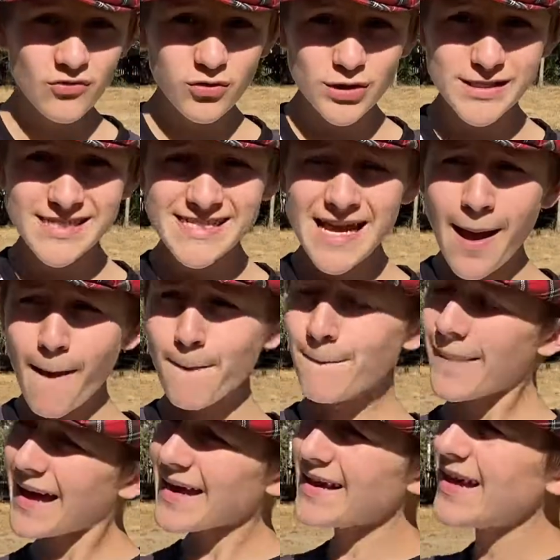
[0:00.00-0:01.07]
for these
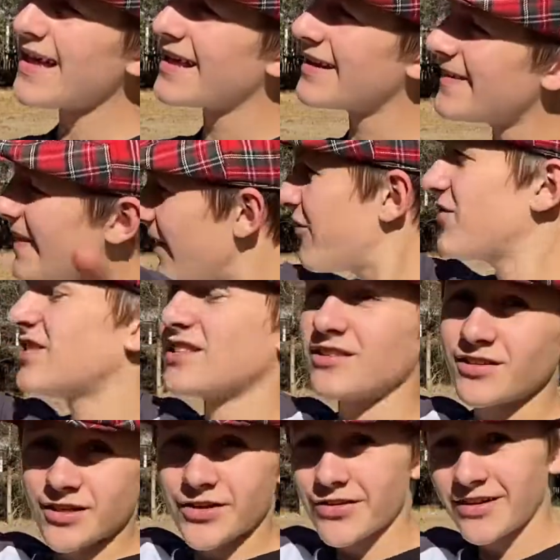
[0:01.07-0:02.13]

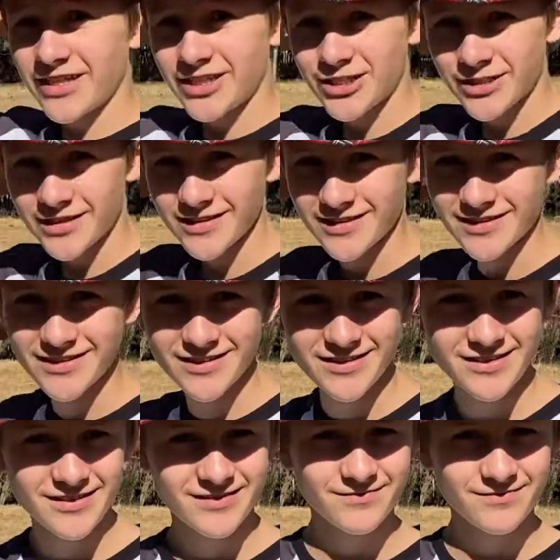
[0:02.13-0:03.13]
magnificent creatures.